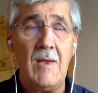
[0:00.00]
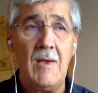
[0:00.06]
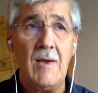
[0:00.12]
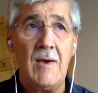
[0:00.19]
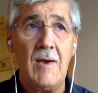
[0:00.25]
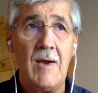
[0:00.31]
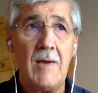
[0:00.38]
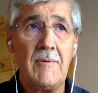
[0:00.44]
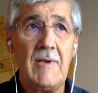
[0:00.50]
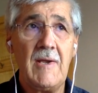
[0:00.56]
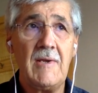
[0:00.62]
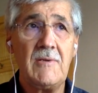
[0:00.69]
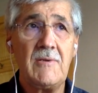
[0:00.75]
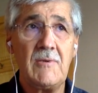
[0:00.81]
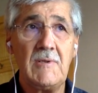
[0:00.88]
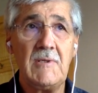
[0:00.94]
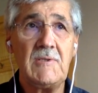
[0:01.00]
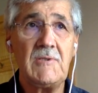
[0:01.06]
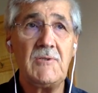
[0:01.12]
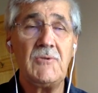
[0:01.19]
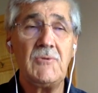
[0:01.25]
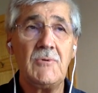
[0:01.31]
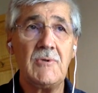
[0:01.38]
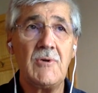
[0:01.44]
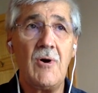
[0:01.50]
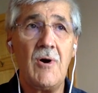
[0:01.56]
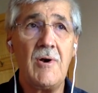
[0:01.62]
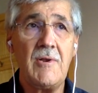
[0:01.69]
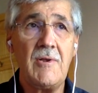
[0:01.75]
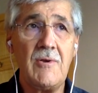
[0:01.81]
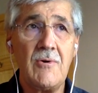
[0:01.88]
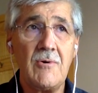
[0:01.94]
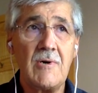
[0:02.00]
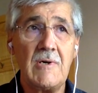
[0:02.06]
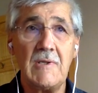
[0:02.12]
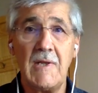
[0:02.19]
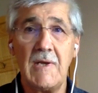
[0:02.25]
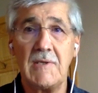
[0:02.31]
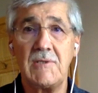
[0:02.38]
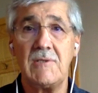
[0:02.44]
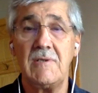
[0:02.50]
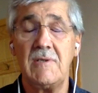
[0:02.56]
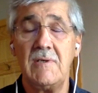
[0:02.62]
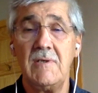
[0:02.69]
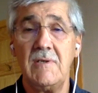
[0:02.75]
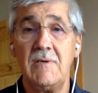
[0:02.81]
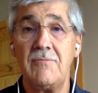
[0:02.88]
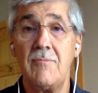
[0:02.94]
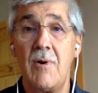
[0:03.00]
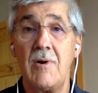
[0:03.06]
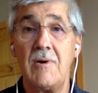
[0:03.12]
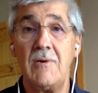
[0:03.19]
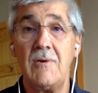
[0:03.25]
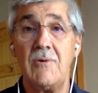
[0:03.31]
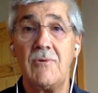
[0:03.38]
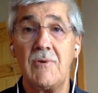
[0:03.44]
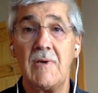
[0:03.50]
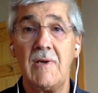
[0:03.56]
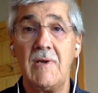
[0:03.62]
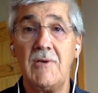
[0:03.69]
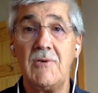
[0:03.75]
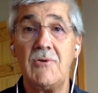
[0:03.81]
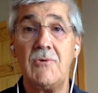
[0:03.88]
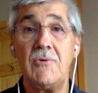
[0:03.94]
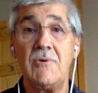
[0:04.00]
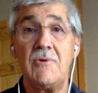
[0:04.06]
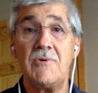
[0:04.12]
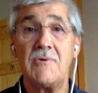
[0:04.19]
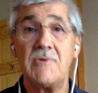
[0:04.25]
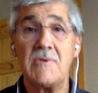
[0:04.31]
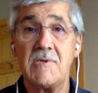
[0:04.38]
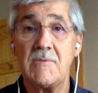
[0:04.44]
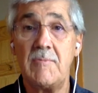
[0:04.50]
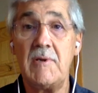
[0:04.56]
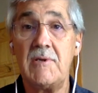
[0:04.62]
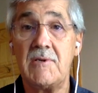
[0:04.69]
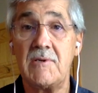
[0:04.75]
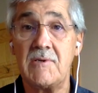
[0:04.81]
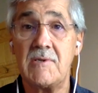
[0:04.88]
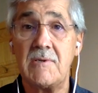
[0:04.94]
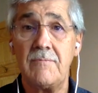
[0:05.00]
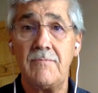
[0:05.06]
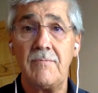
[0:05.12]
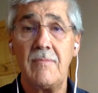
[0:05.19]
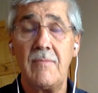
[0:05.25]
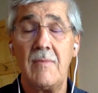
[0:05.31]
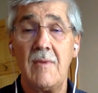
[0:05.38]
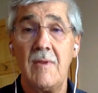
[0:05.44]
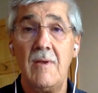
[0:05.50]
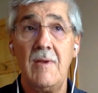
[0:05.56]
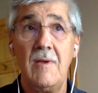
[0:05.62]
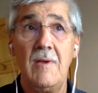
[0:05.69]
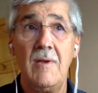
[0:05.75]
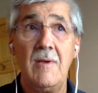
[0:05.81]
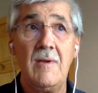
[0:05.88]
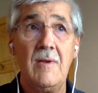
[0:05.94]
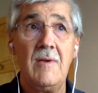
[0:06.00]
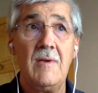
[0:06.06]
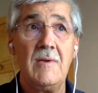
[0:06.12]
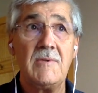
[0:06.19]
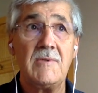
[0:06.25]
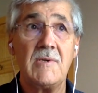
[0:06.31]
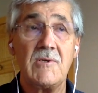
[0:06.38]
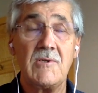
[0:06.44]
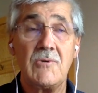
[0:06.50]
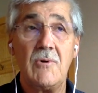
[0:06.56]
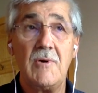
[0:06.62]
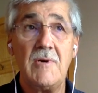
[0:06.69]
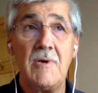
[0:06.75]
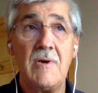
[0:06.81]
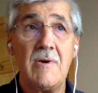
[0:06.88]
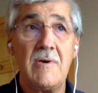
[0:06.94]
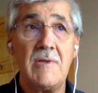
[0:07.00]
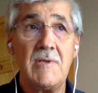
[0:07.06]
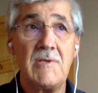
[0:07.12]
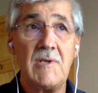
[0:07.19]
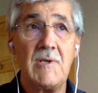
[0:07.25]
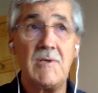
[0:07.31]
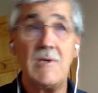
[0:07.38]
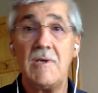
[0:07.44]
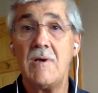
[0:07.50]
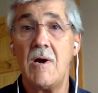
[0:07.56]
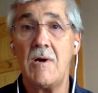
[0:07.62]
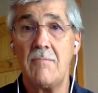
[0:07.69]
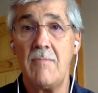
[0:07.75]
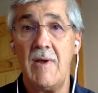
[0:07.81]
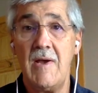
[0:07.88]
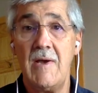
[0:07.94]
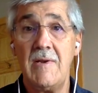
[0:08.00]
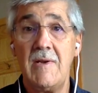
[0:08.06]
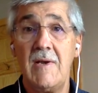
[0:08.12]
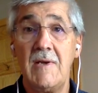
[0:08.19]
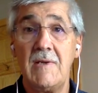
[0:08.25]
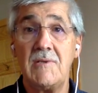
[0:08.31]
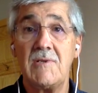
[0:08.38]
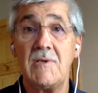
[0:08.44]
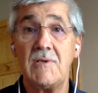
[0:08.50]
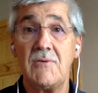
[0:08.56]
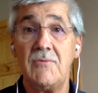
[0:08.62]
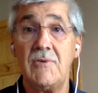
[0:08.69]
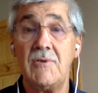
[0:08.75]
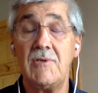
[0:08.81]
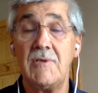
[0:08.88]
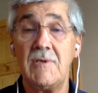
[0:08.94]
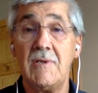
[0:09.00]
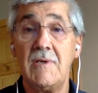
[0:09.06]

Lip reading: I began to listen to an audio collection of Martin Luther King Jr.'s speeches. It's extraordinary that such a young man had such vision,